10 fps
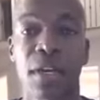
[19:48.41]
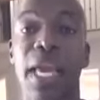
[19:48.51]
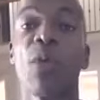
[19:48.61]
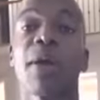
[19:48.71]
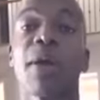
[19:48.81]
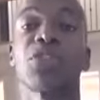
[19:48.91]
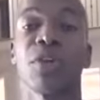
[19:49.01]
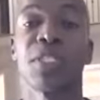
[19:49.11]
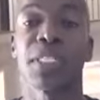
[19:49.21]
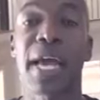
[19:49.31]
And what I'm showing
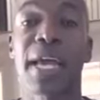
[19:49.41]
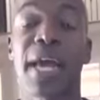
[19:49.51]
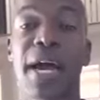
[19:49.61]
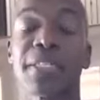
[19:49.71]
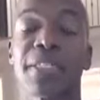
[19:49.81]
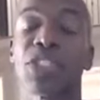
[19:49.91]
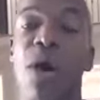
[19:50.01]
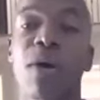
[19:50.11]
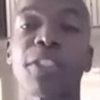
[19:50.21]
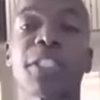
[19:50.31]
you tonight, guys, is
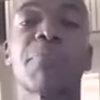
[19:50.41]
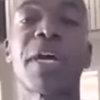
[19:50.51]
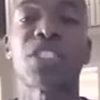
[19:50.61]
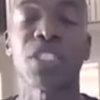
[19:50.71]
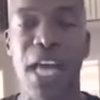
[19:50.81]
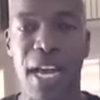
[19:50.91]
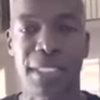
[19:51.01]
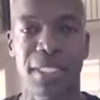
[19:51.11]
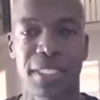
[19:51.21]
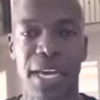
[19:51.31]
called specialized
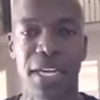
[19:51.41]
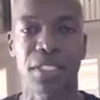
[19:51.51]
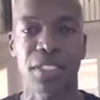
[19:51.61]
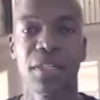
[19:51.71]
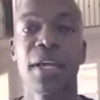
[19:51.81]
education.